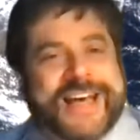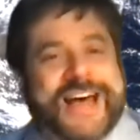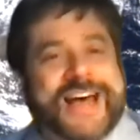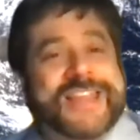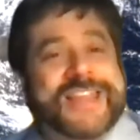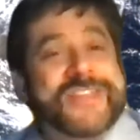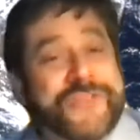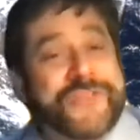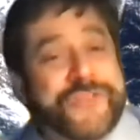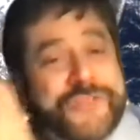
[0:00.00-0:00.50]

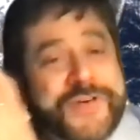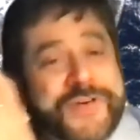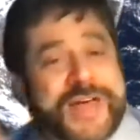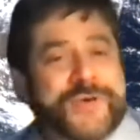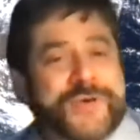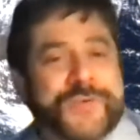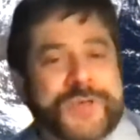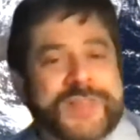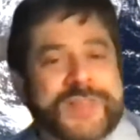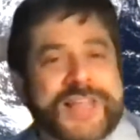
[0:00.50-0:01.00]
on the
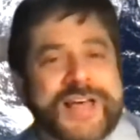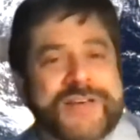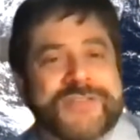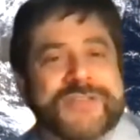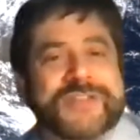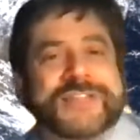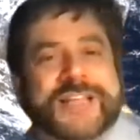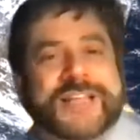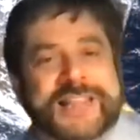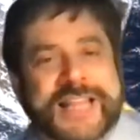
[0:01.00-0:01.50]
federal
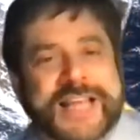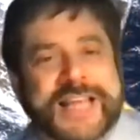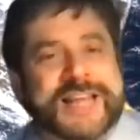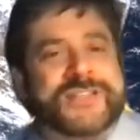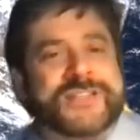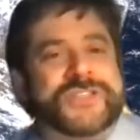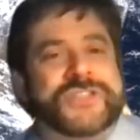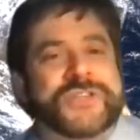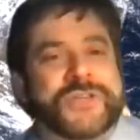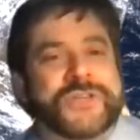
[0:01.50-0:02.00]
level to let
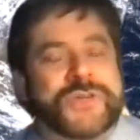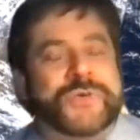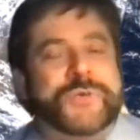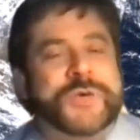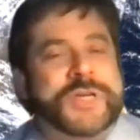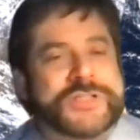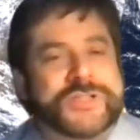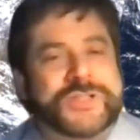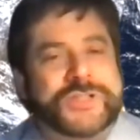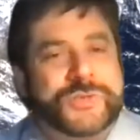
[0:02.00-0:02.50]
us do the
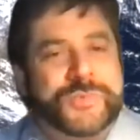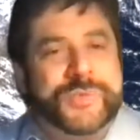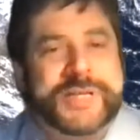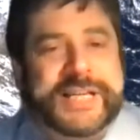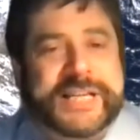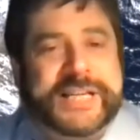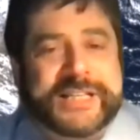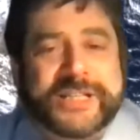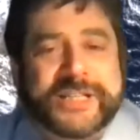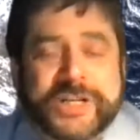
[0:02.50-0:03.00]
research we
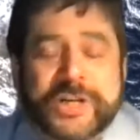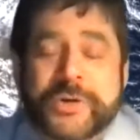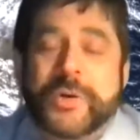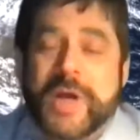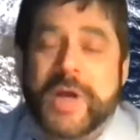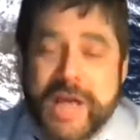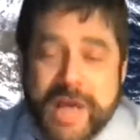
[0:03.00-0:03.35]
need to do.